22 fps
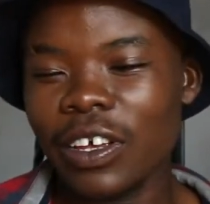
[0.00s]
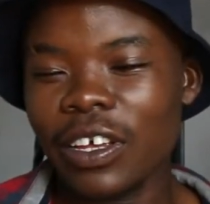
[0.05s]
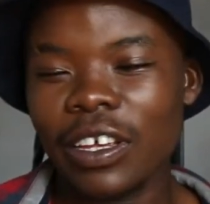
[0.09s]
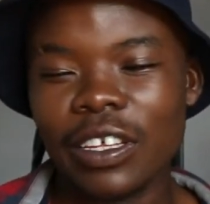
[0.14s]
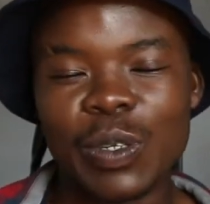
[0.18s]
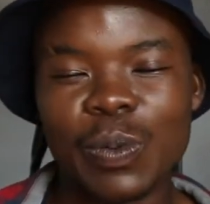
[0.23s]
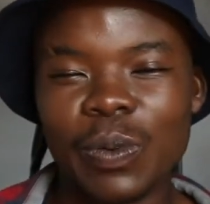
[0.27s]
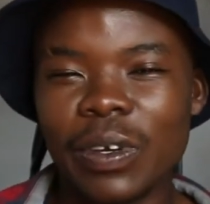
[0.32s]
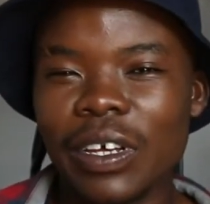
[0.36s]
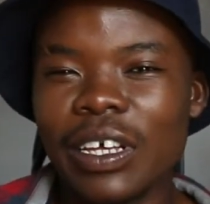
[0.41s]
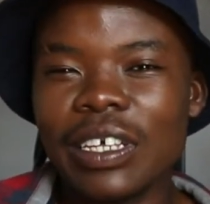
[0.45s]

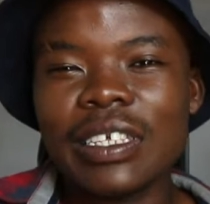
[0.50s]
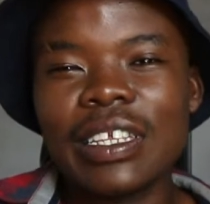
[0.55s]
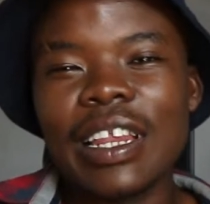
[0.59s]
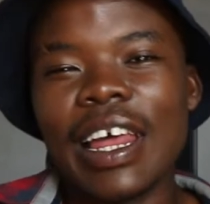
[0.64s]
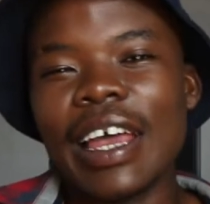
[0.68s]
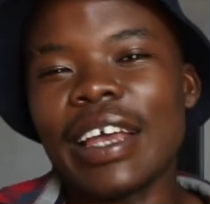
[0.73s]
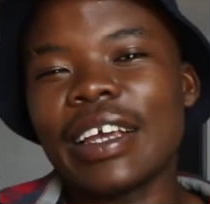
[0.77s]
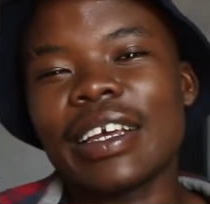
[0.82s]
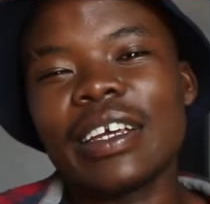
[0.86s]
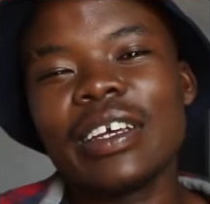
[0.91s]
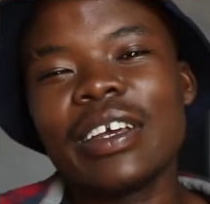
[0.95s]
it's
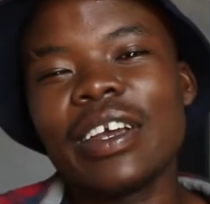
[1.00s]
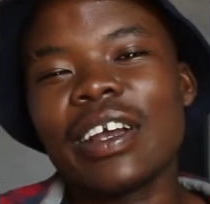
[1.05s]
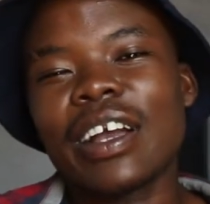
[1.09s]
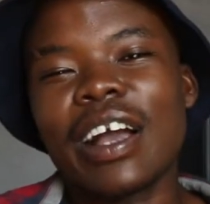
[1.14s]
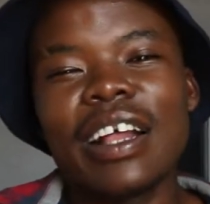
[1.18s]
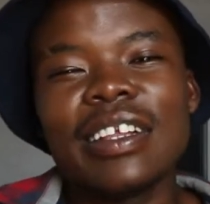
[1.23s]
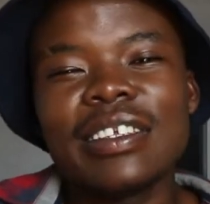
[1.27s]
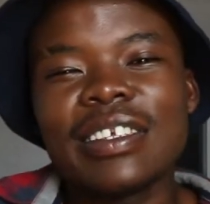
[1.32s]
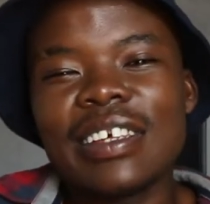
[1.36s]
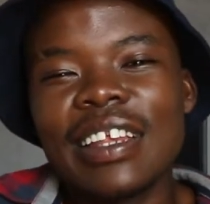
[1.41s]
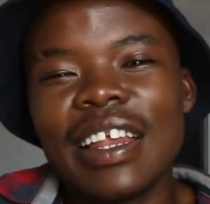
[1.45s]
like you
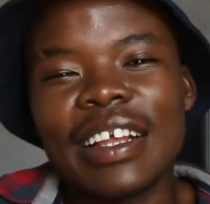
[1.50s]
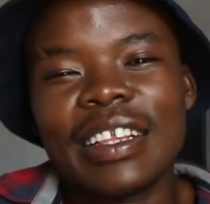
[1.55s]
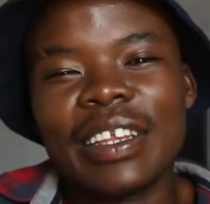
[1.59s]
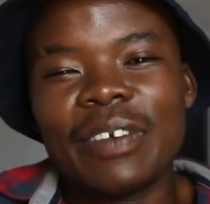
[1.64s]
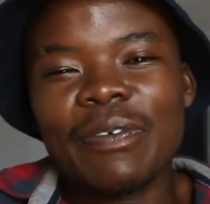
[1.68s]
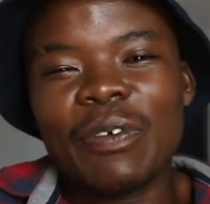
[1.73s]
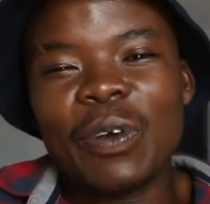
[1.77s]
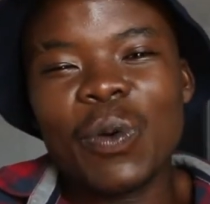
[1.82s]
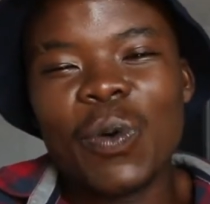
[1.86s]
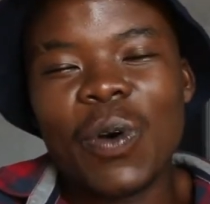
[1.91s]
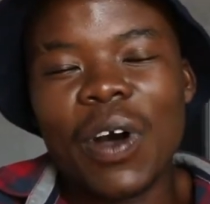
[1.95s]
can't select
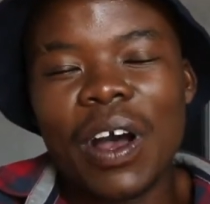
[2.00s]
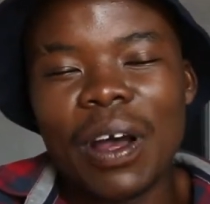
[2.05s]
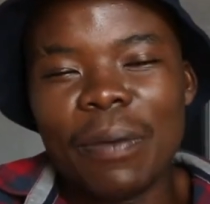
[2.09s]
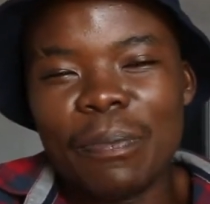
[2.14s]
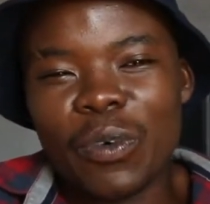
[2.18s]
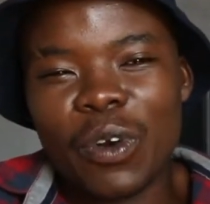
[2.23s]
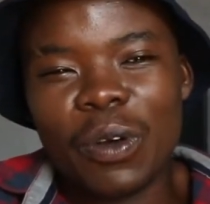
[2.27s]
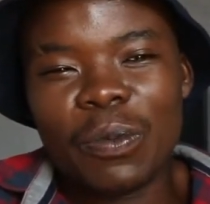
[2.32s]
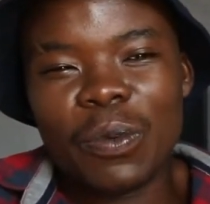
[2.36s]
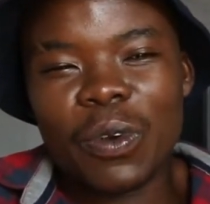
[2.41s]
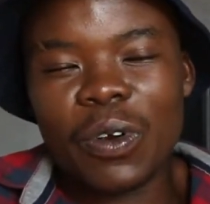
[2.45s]
even one, bro,